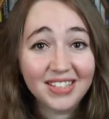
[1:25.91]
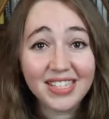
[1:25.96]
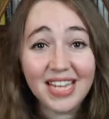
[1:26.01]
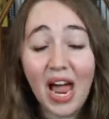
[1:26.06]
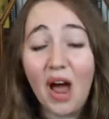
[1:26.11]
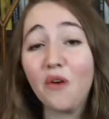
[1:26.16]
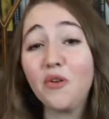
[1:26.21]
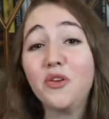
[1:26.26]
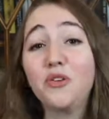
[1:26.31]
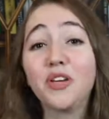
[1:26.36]

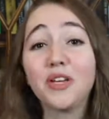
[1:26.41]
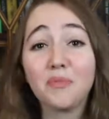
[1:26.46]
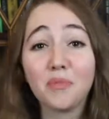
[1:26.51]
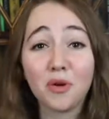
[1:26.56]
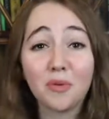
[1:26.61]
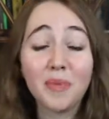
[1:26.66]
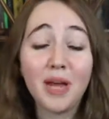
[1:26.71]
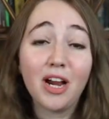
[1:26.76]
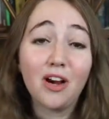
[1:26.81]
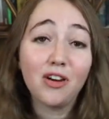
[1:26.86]
how you can
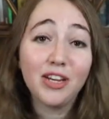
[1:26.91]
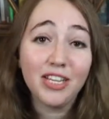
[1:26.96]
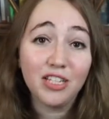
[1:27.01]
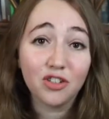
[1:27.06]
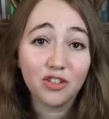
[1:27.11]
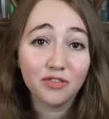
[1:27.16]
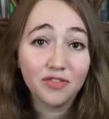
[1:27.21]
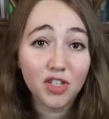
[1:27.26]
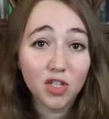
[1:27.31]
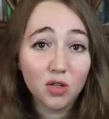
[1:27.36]
prepare each
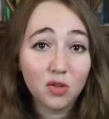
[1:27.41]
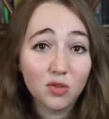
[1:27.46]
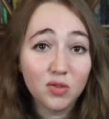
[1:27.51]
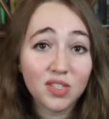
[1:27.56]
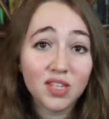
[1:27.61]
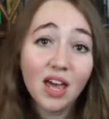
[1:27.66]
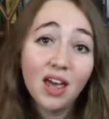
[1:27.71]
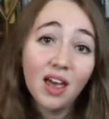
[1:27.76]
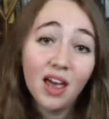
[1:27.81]
of those,